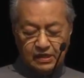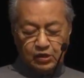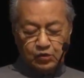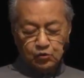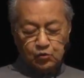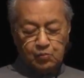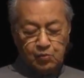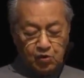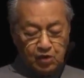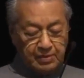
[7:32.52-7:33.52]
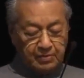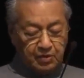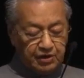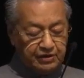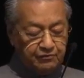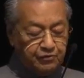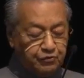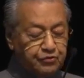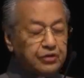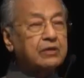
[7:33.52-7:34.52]
to more and more
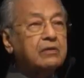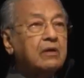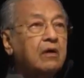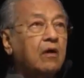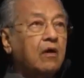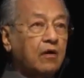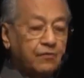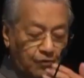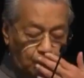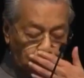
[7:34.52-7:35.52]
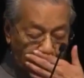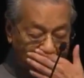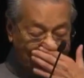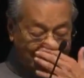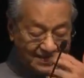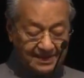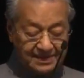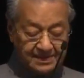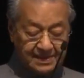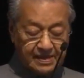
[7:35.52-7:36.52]
infusion of
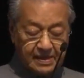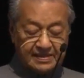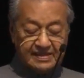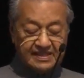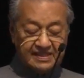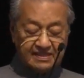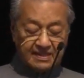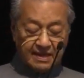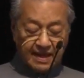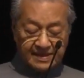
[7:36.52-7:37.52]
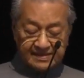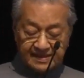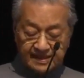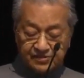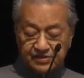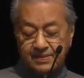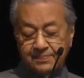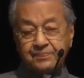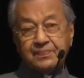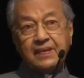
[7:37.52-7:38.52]
automation, digitalization,
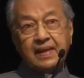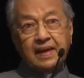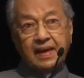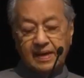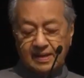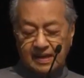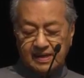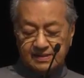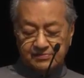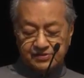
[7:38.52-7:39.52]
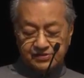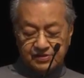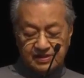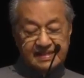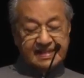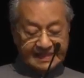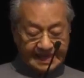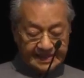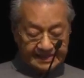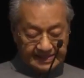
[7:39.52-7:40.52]
and artificial
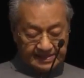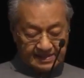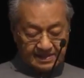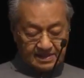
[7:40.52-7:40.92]
intelligence.